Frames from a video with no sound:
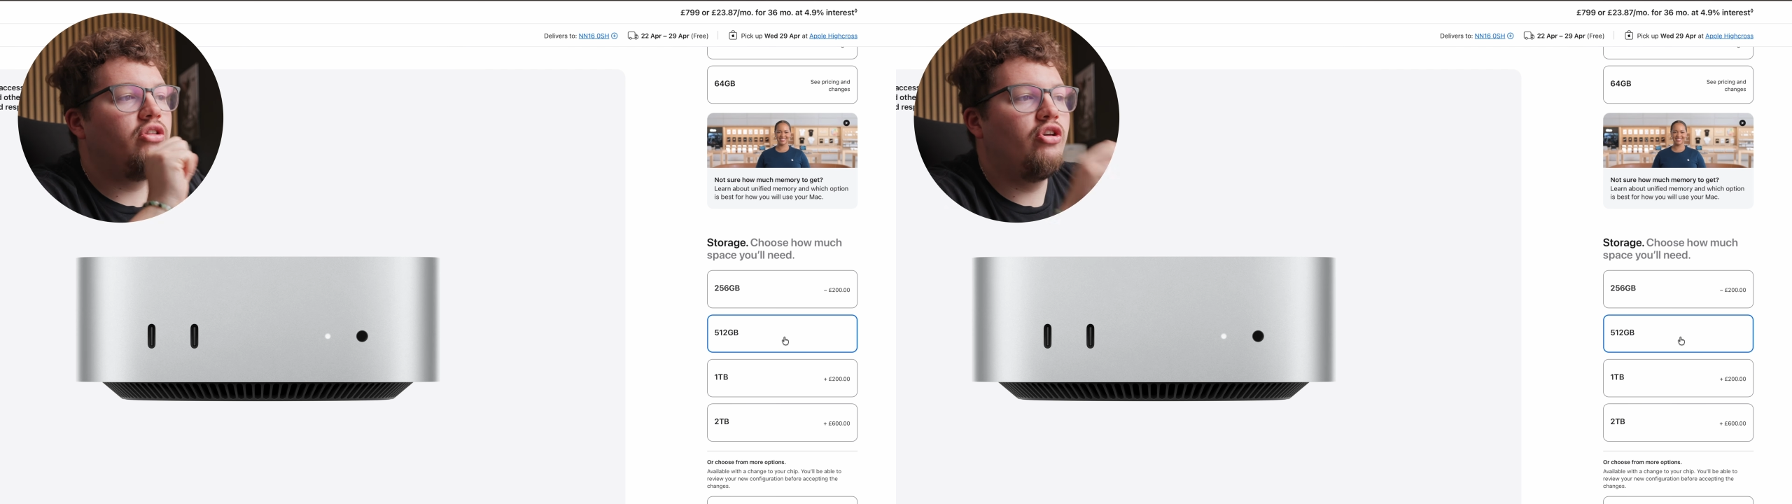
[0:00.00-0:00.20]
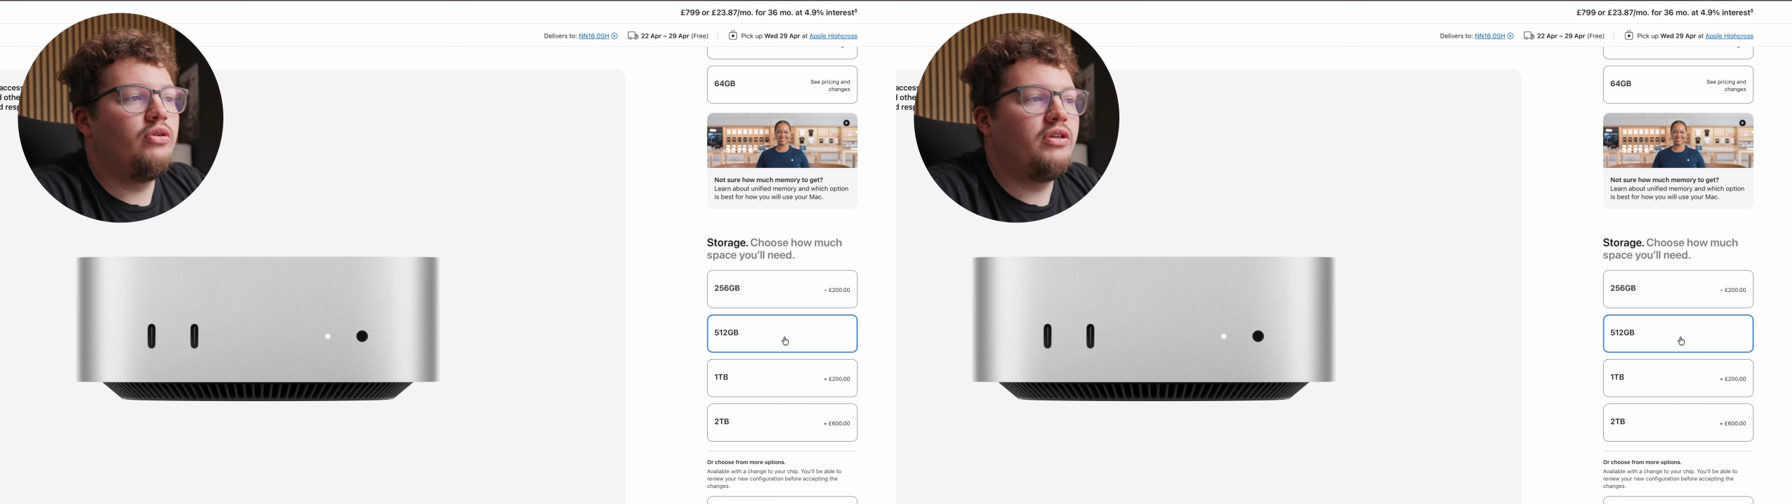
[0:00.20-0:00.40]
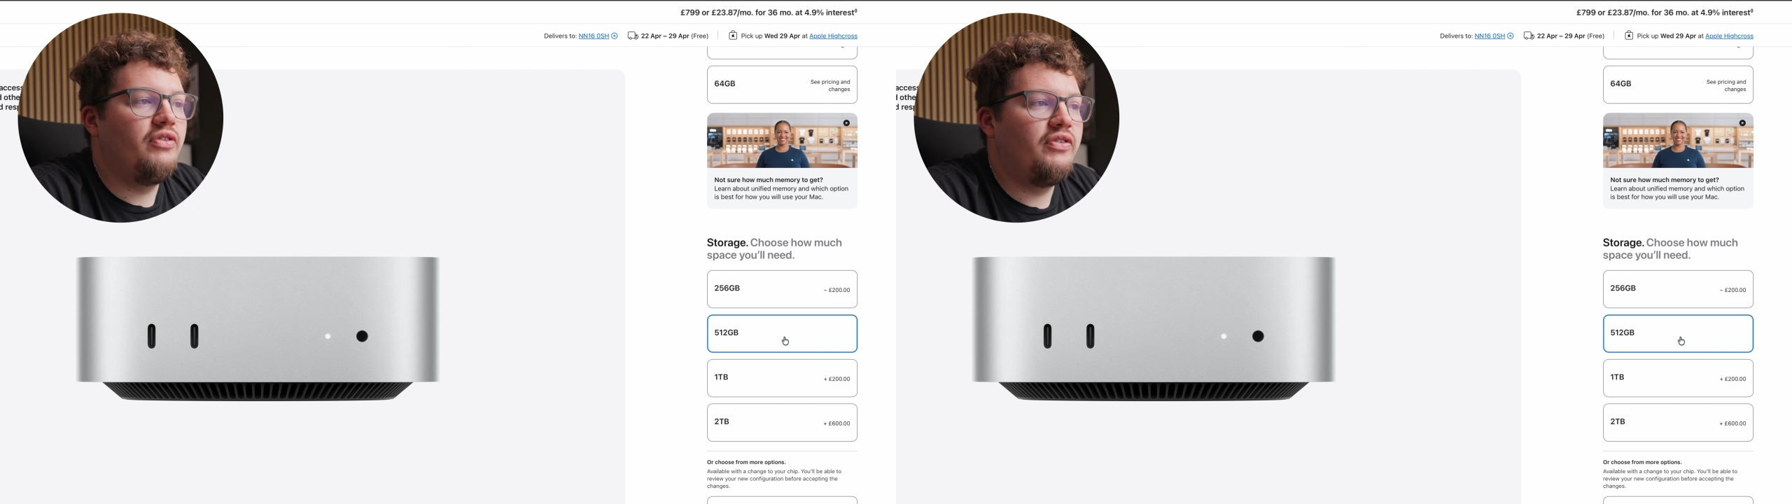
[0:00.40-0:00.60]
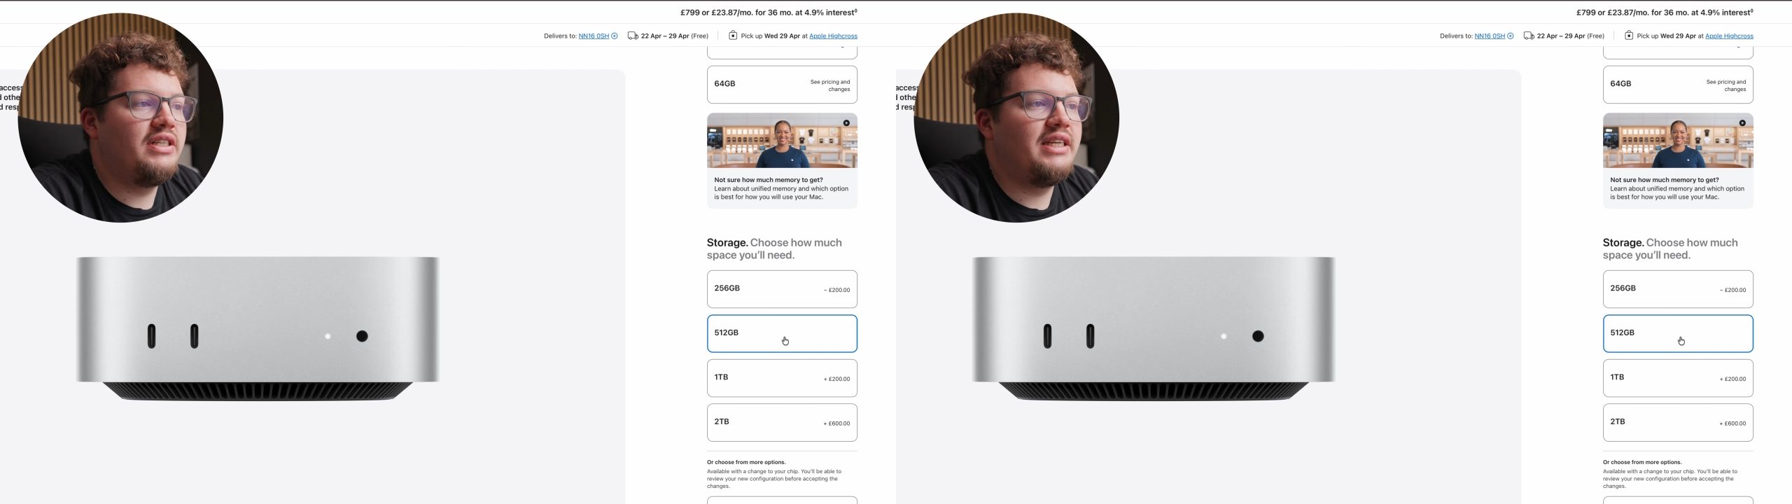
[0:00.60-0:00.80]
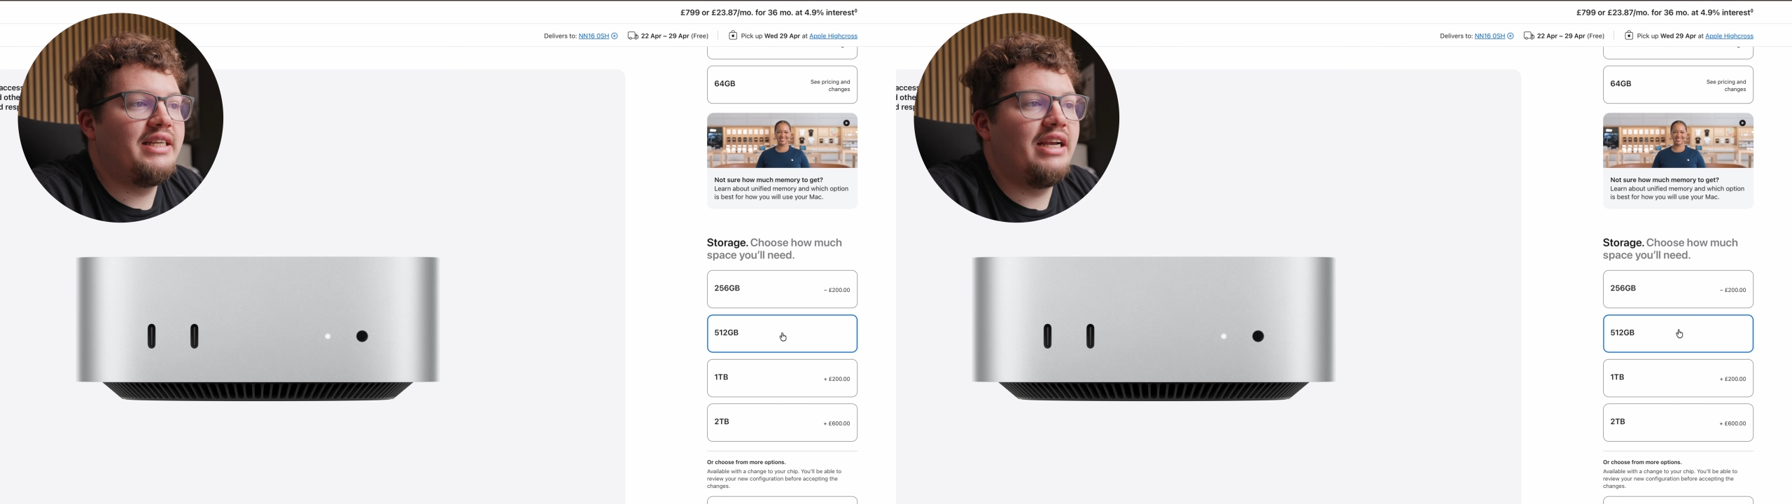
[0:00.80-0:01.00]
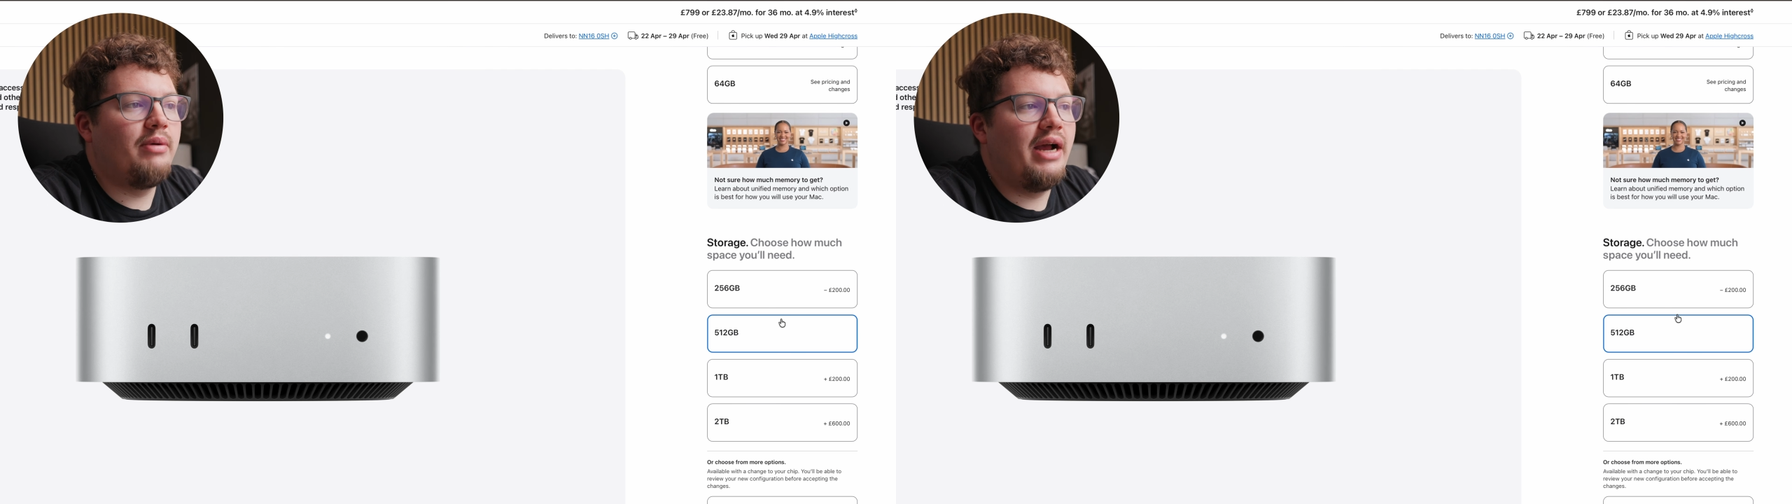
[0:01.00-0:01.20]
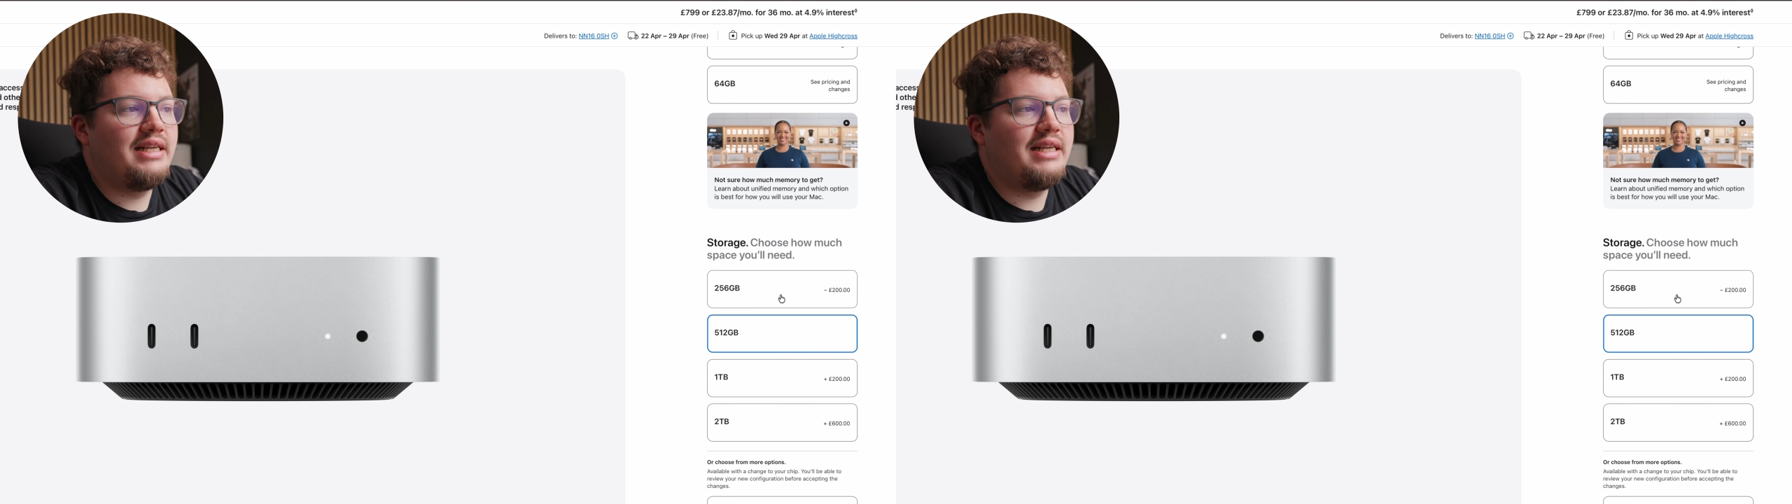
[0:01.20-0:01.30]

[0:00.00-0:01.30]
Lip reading: the 256 gigabyte